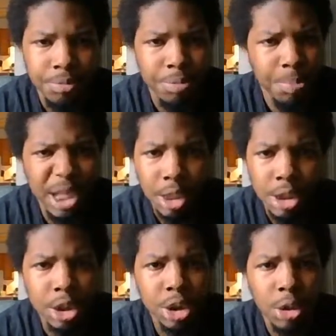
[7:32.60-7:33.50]
making
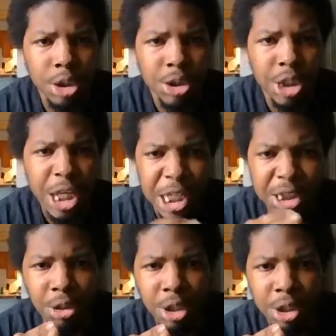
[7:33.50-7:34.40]
good charges. He
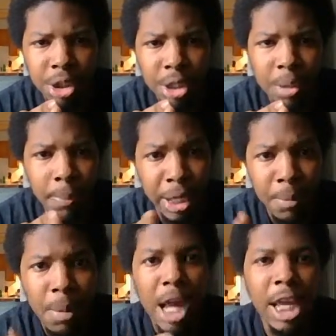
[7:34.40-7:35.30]
started playing
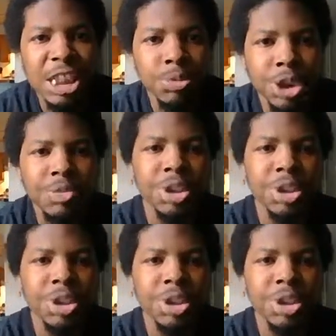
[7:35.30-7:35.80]
mind games with you,